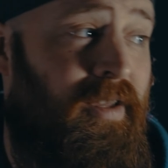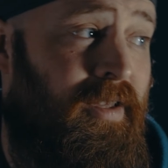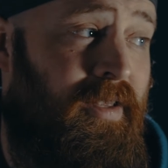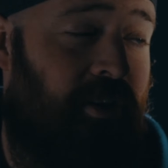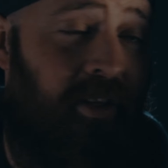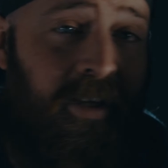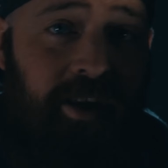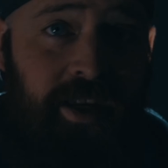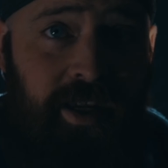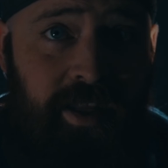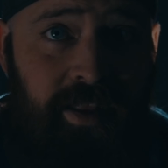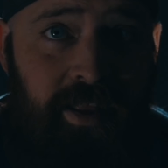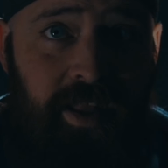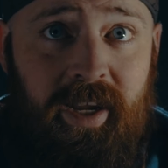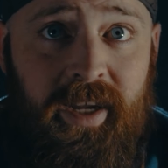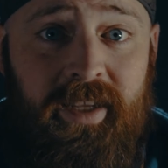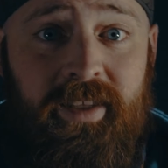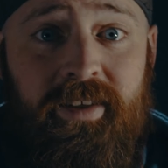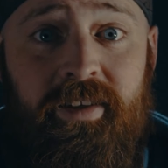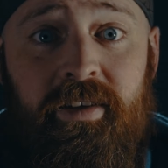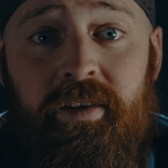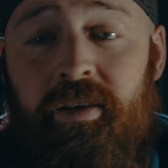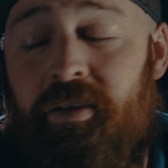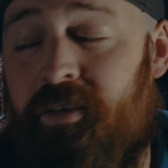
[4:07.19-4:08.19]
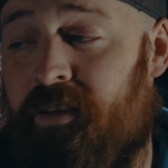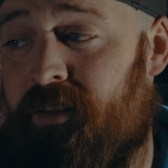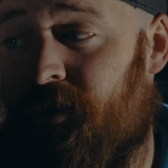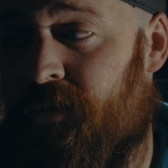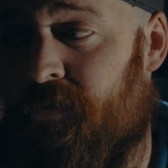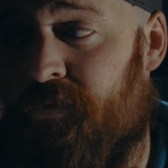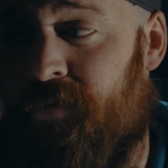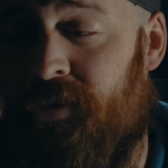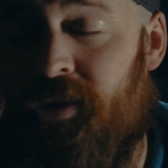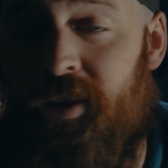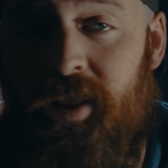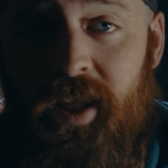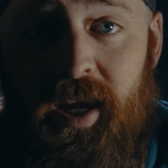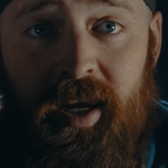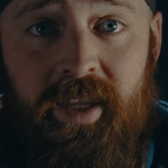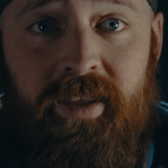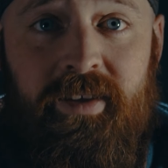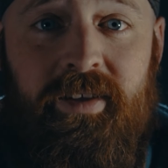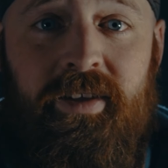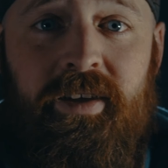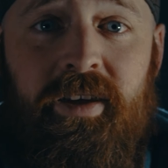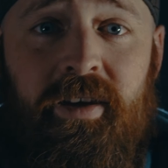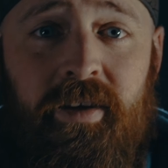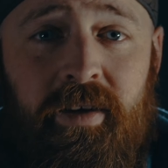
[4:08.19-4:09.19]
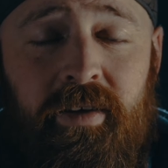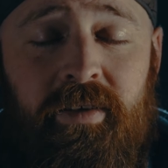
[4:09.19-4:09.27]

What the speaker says: the key light, the fill light,